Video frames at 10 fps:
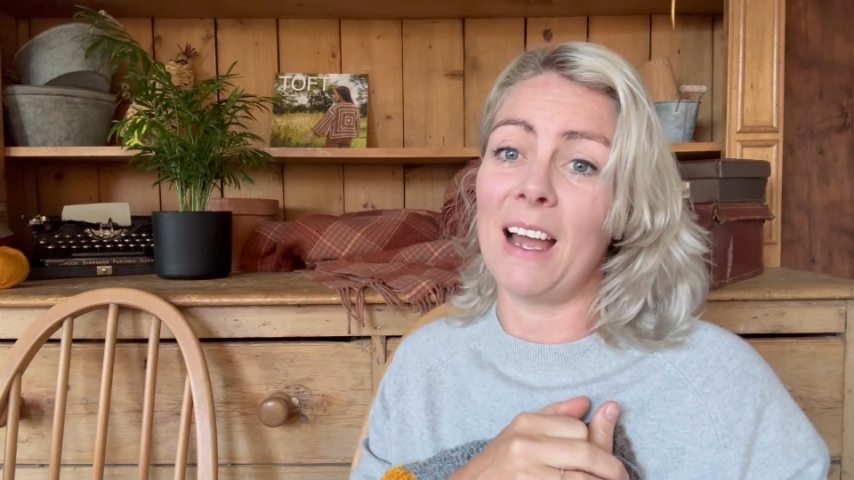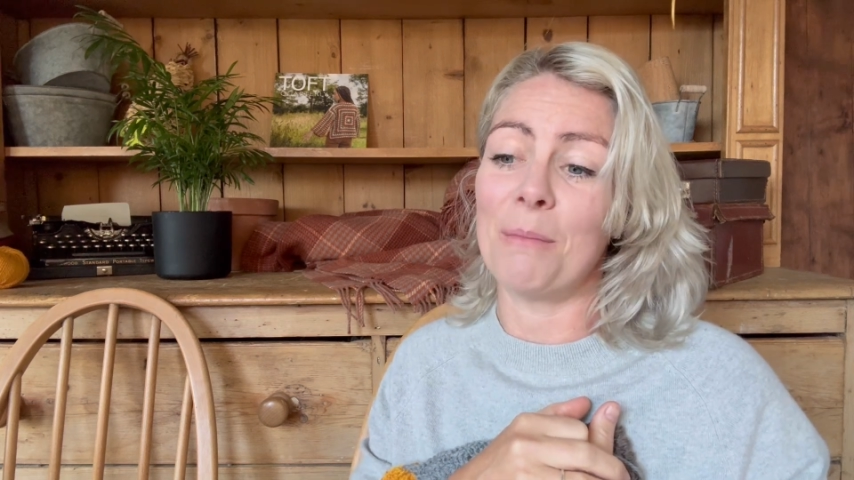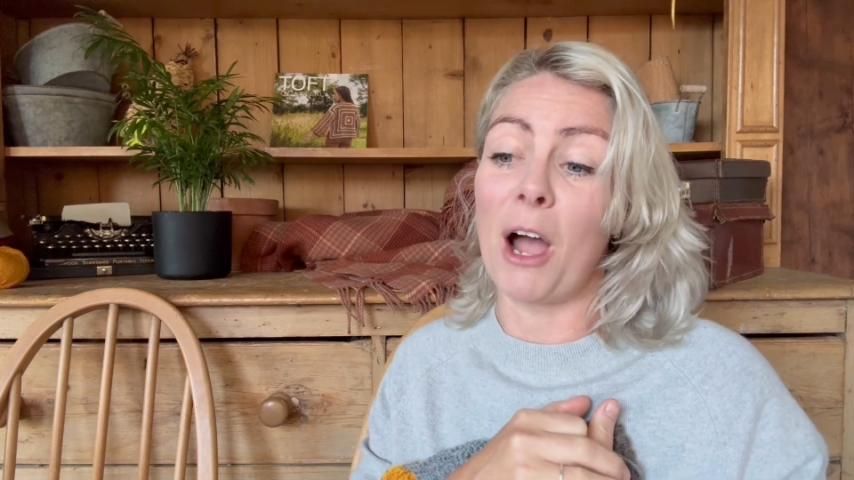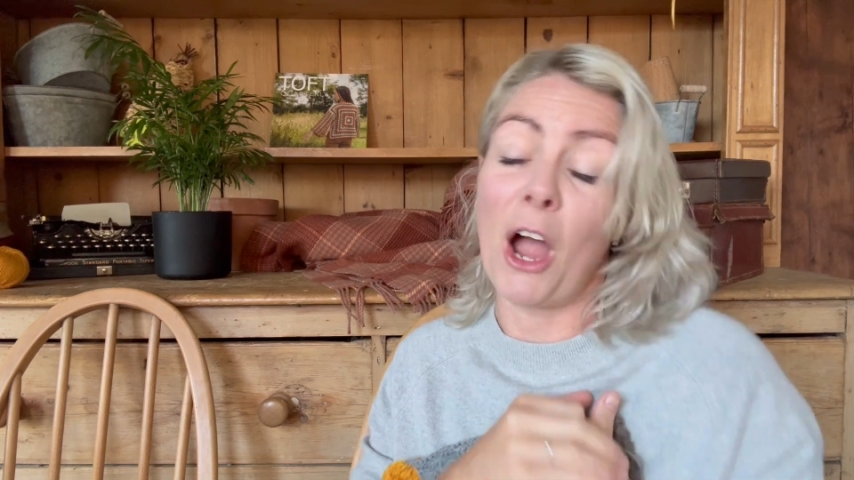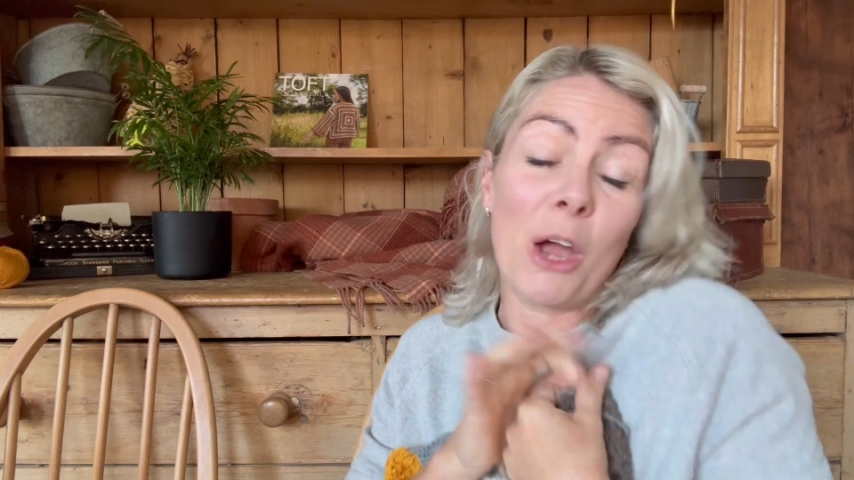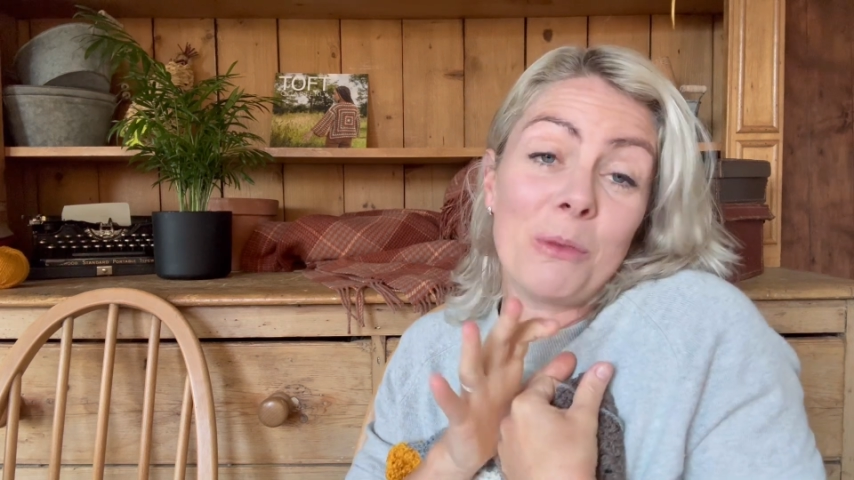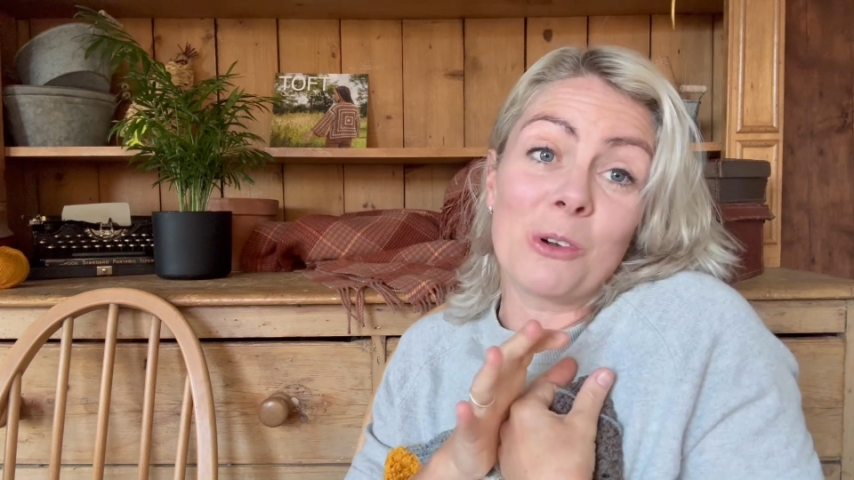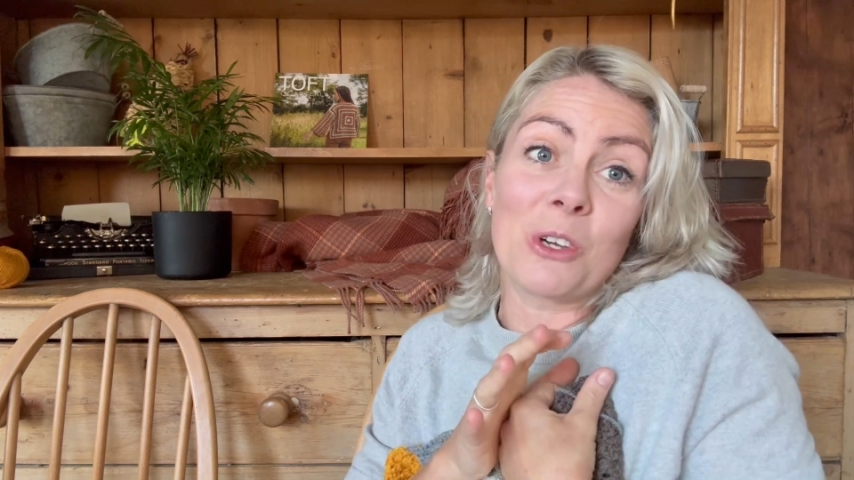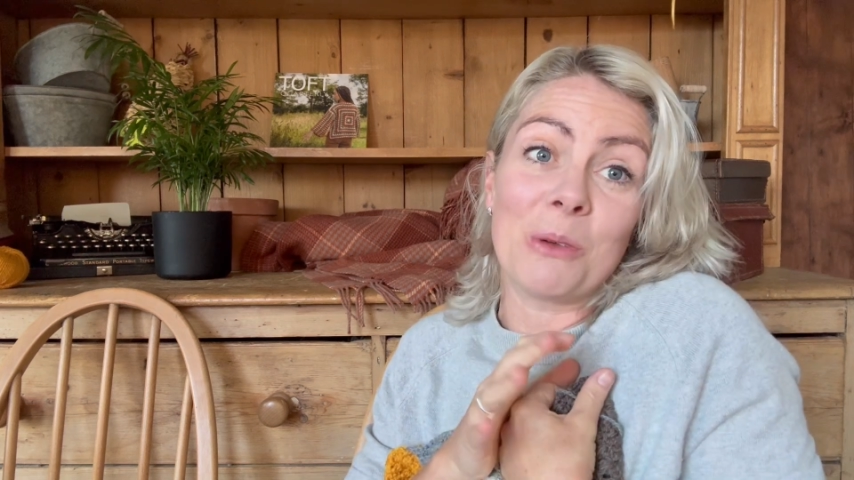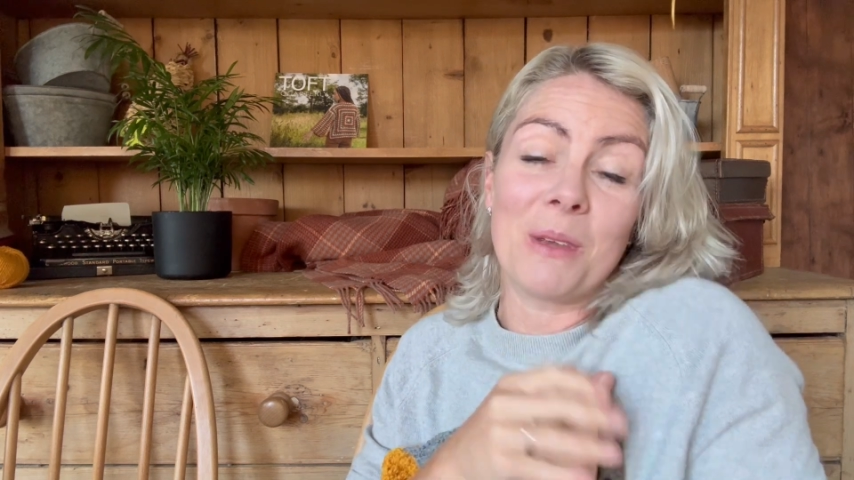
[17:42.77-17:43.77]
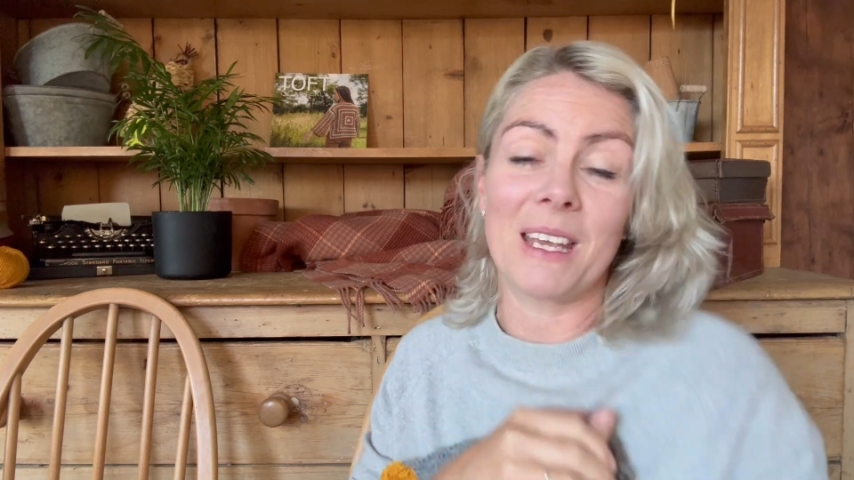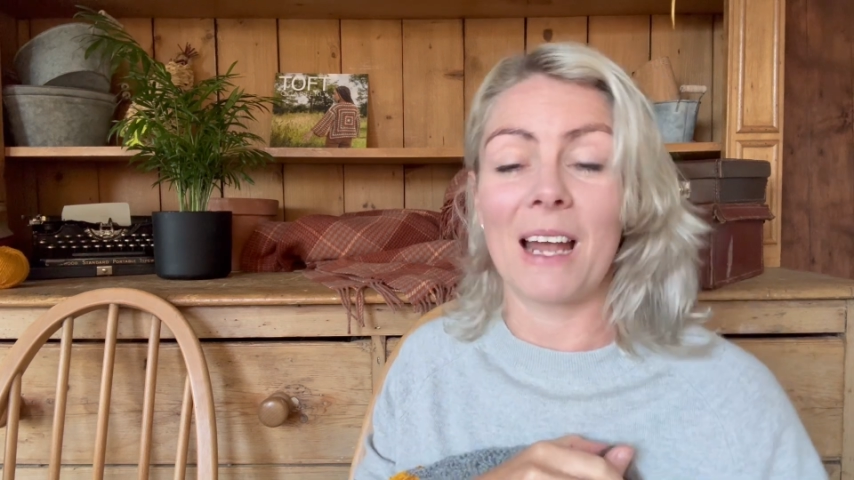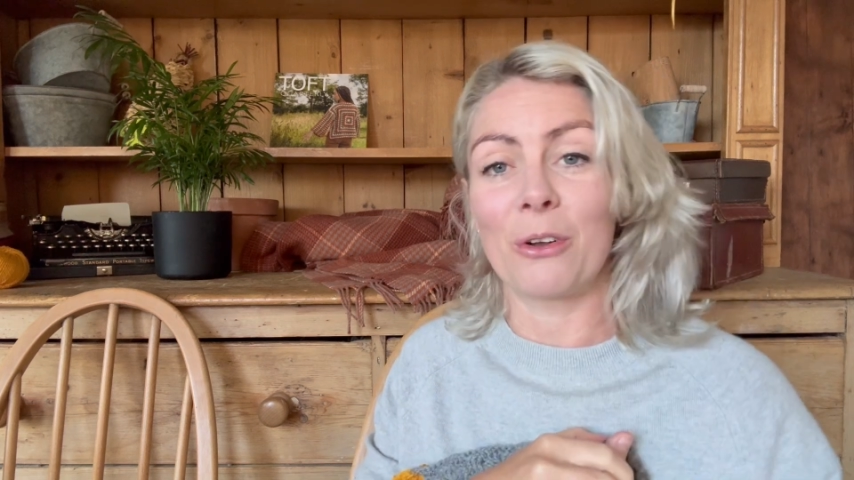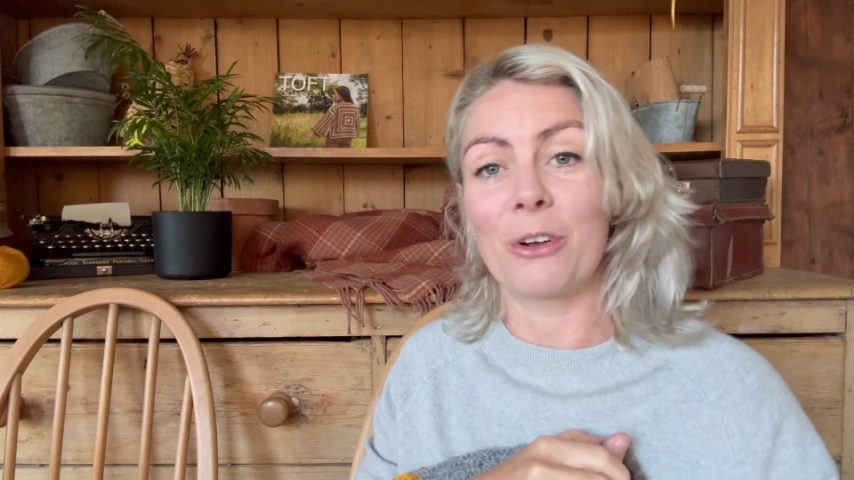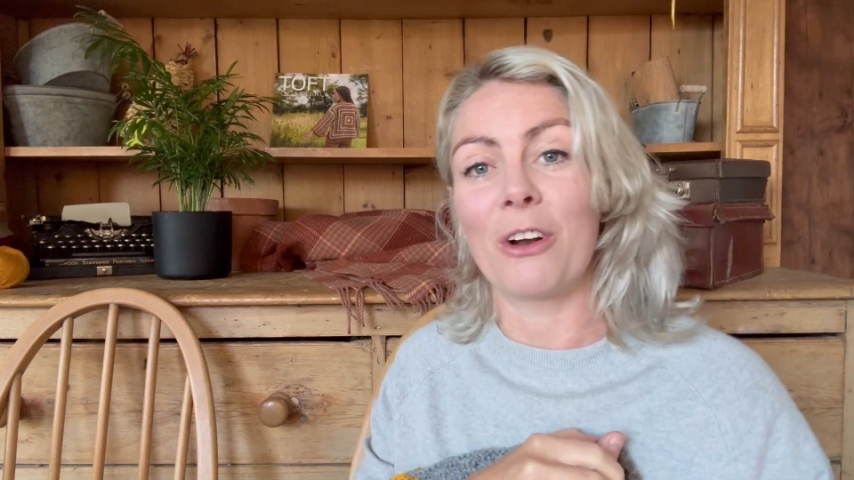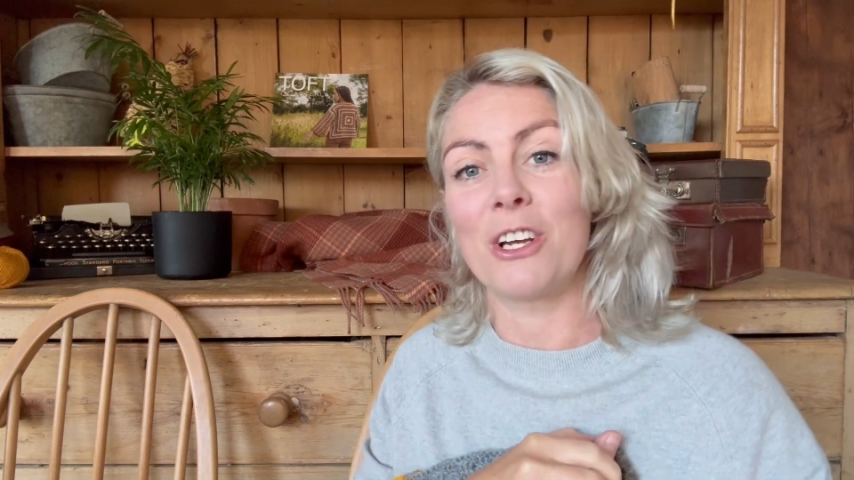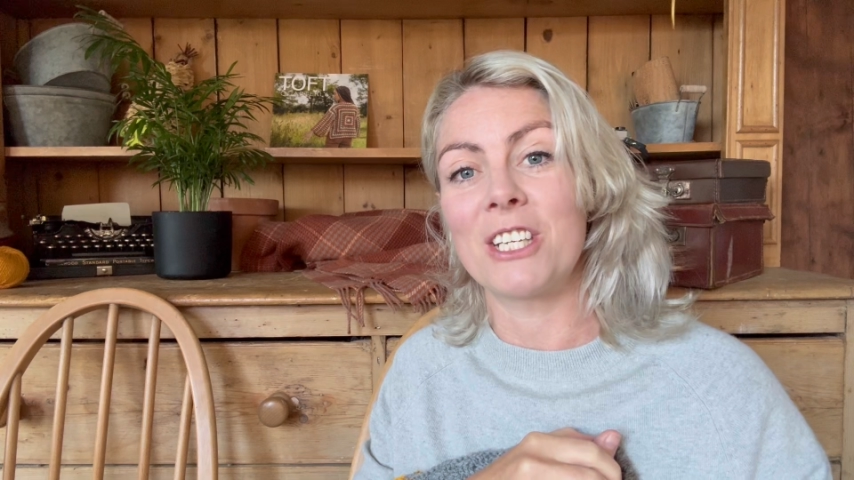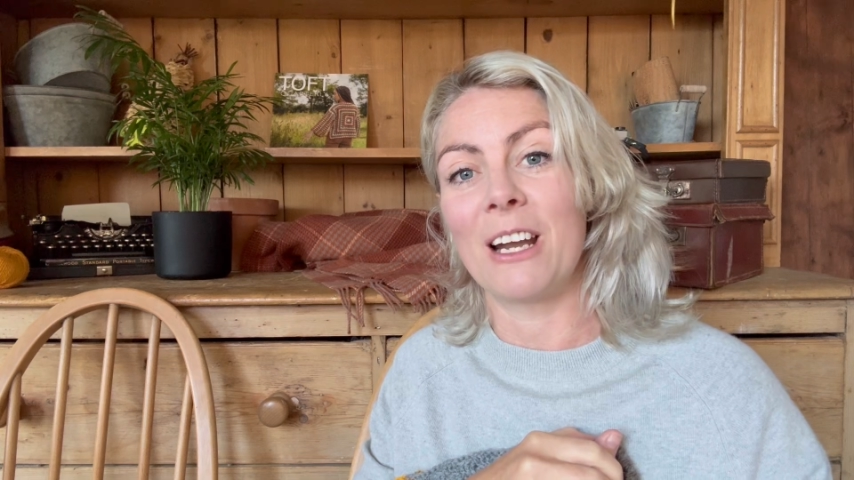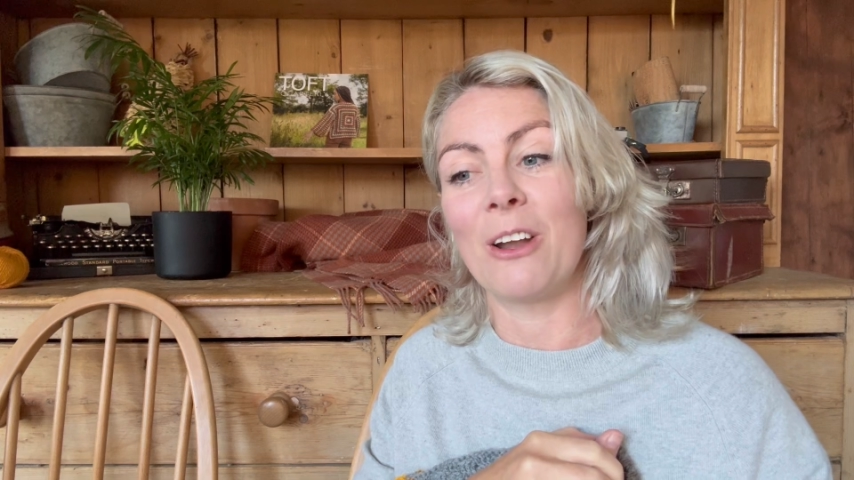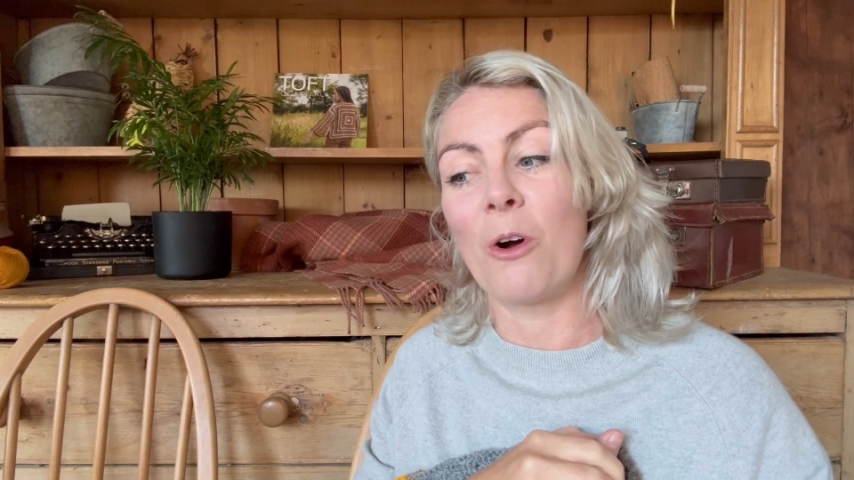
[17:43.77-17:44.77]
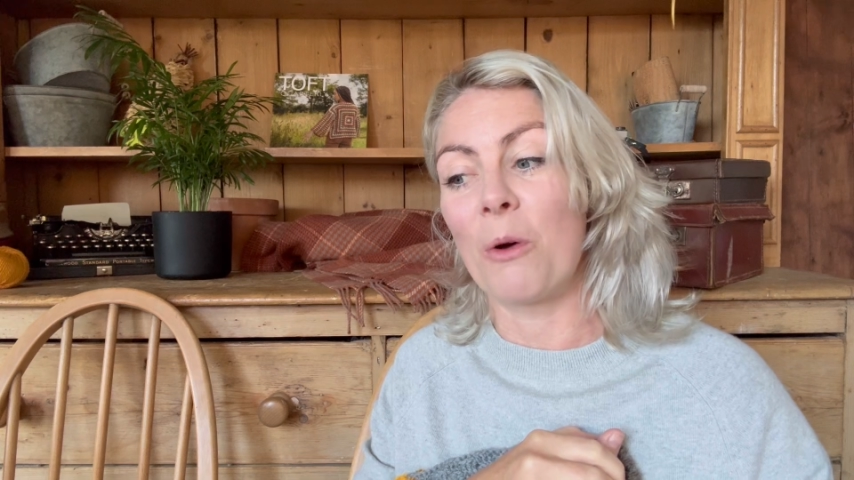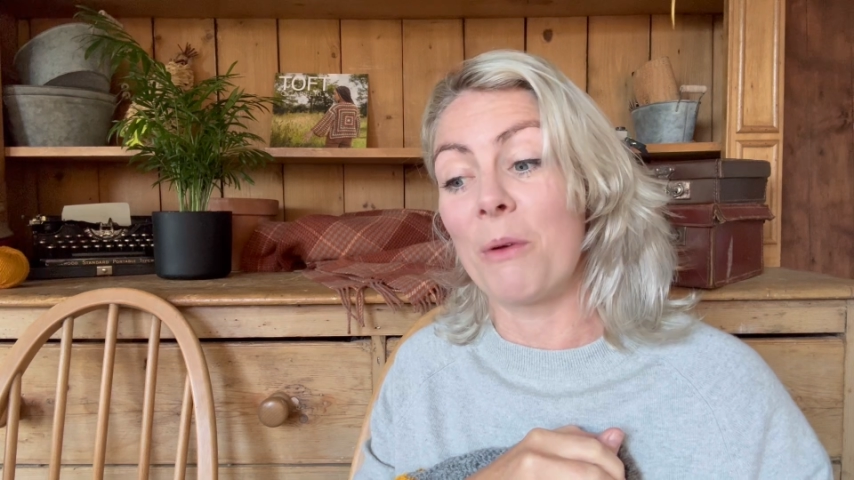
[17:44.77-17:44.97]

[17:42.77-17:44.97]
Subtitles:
I hope you'll join me again on a crochet along.